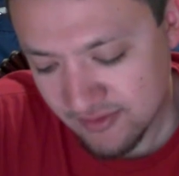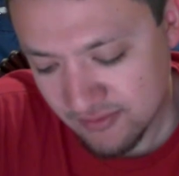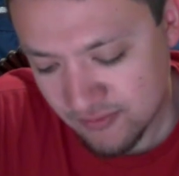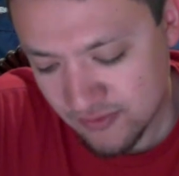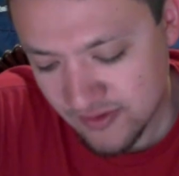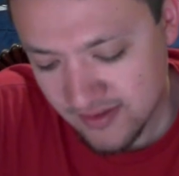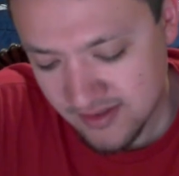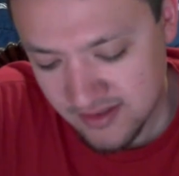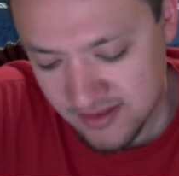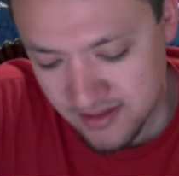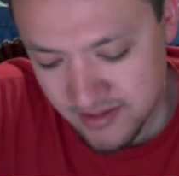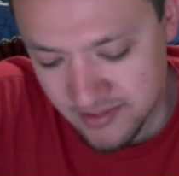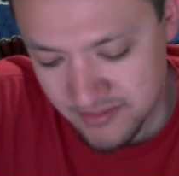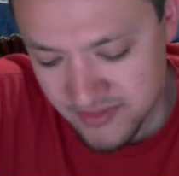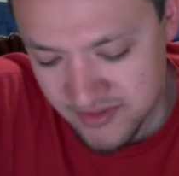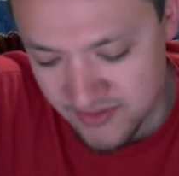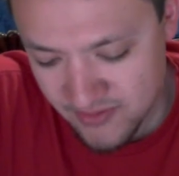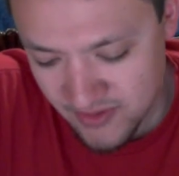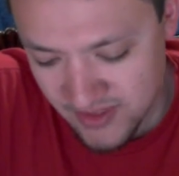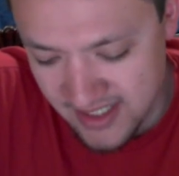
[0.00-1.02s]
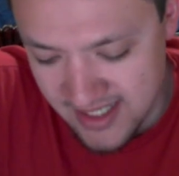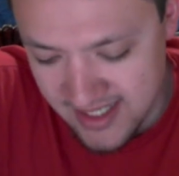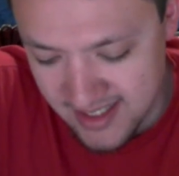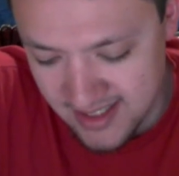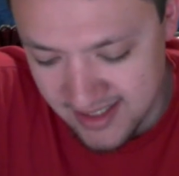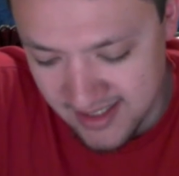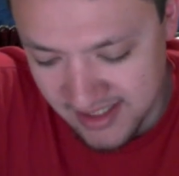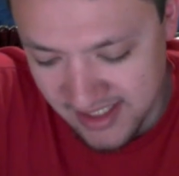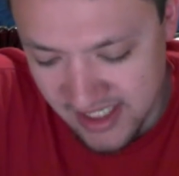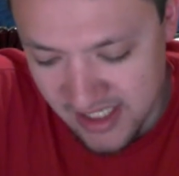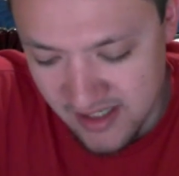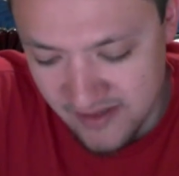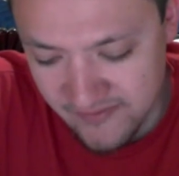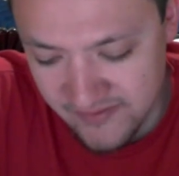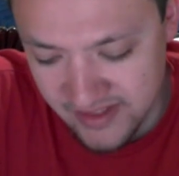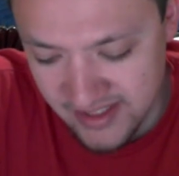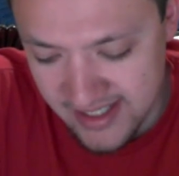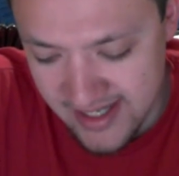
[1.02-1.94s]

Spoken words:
the prelims, we got Kelvin